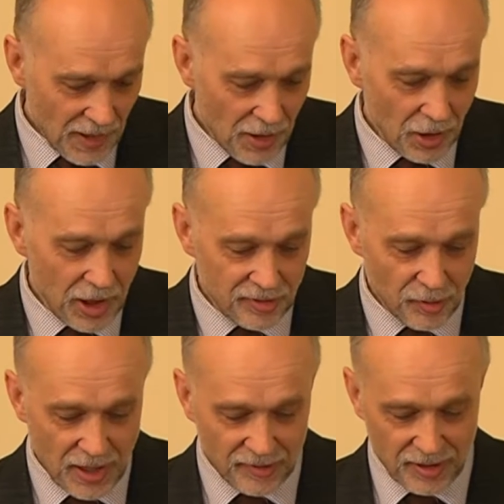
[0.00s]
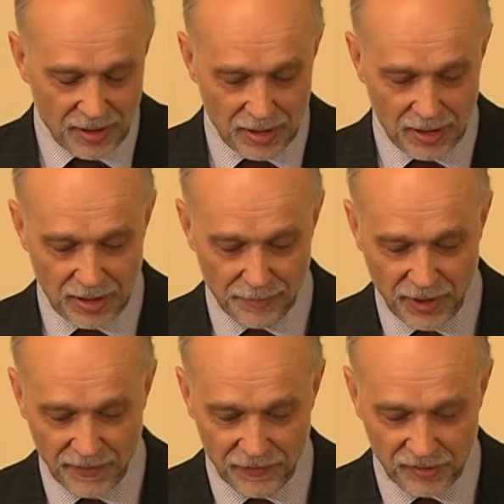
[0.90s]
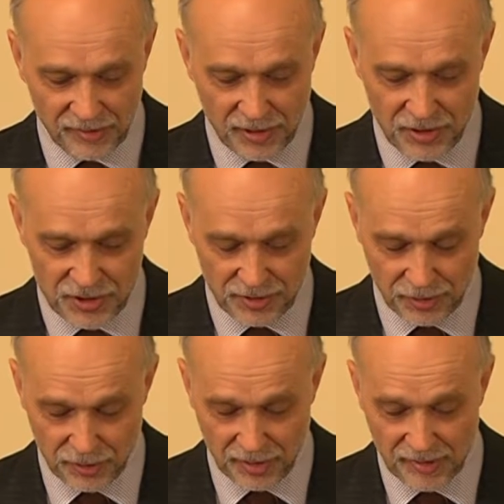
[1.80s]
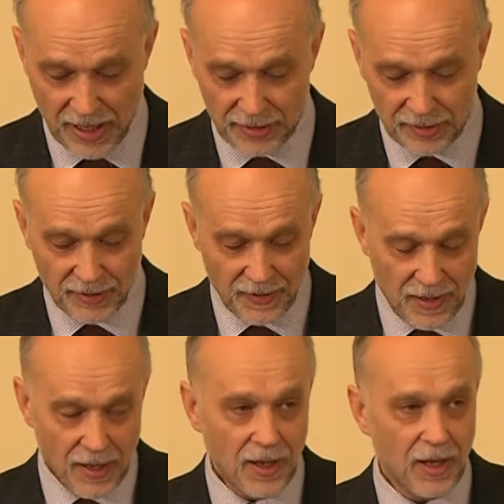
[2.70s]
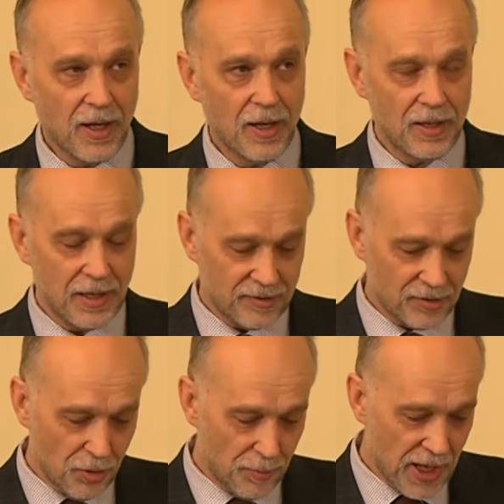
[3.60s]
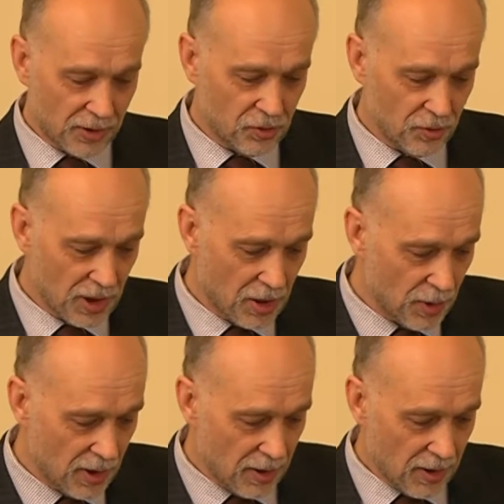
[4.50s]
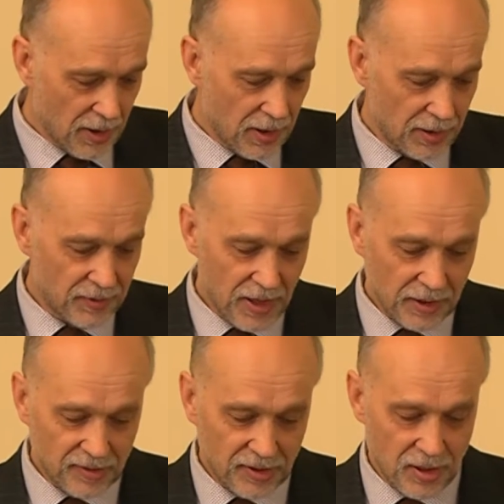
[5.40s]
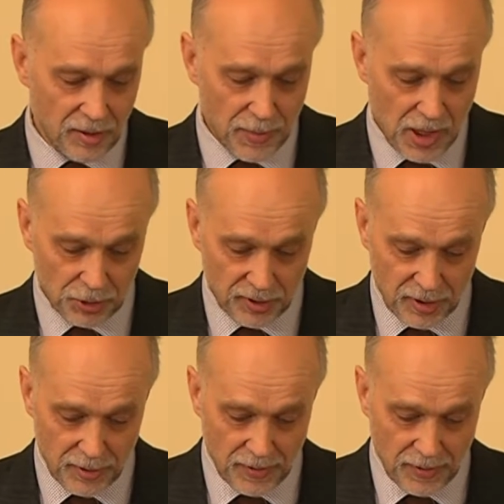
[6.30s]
Okay, so that's a brief excursion to the side. Let's go back to our text here about